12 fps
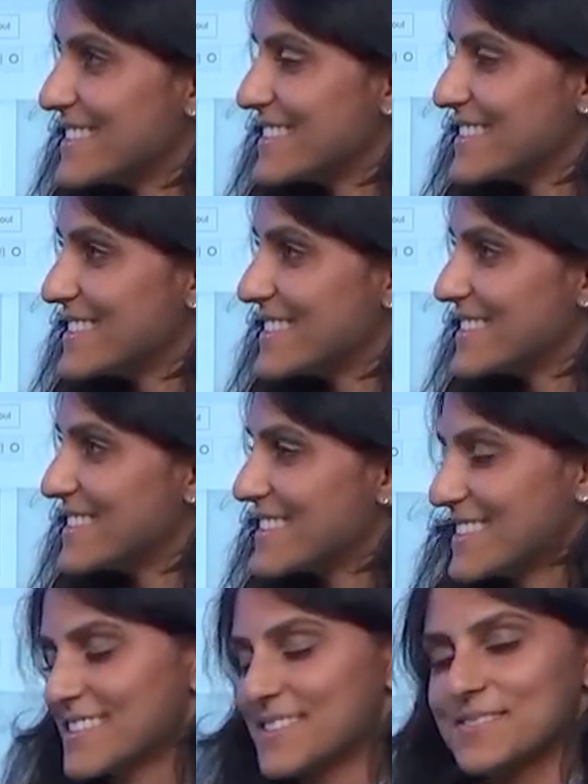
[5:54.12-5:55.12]

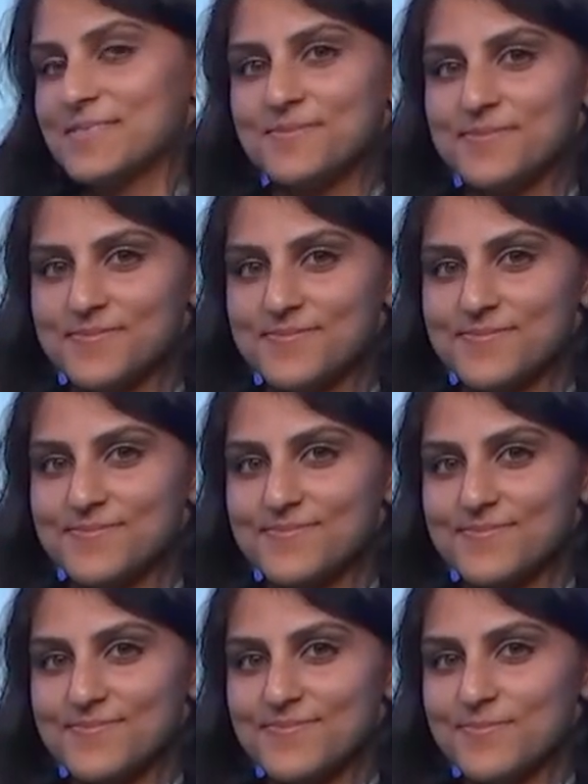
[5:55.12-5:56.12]

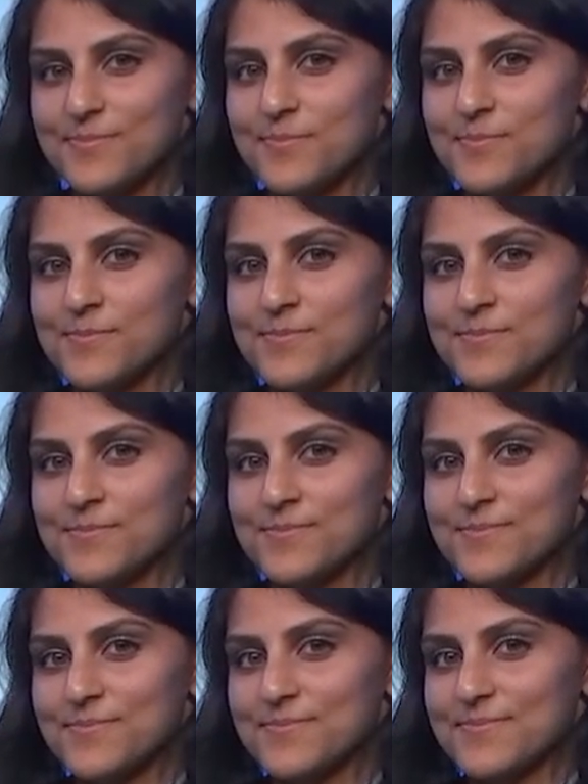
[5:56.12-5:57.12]

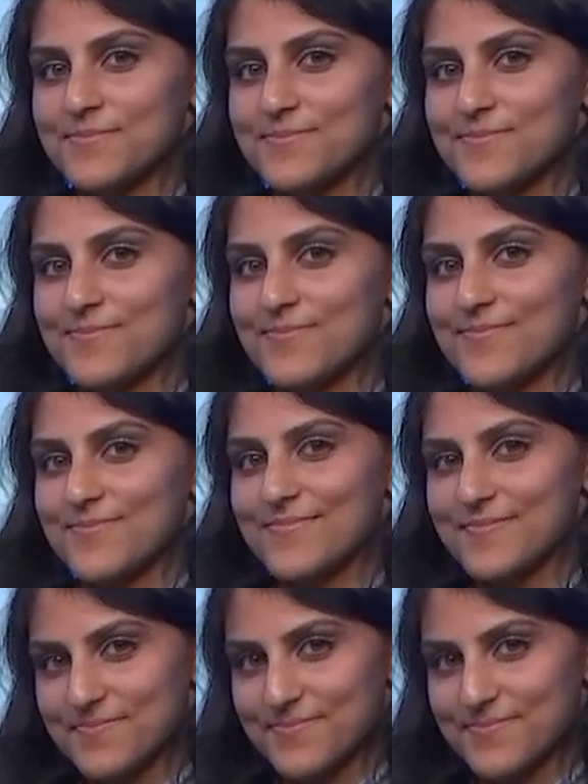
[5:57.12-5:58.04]
No words are spoken by the person on screen.